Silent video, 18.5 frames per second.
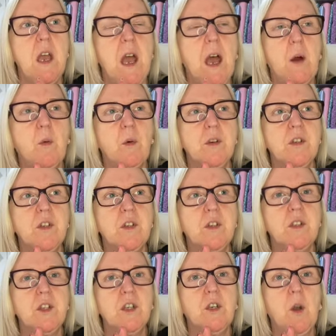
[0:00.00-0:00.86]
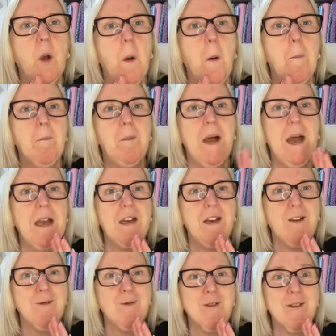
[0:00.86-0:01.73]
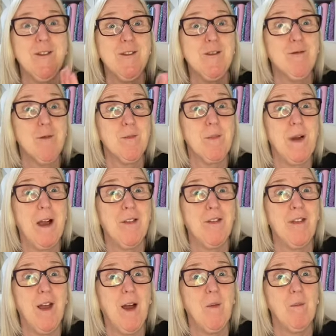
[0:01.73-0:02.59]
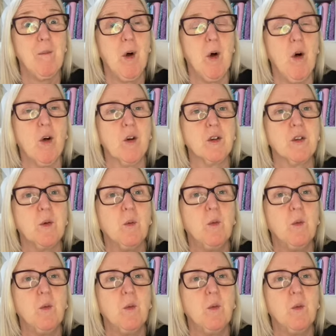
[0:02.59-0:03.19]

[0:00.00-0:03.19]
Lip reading: I wanted to combine it with a different pattern that I bought,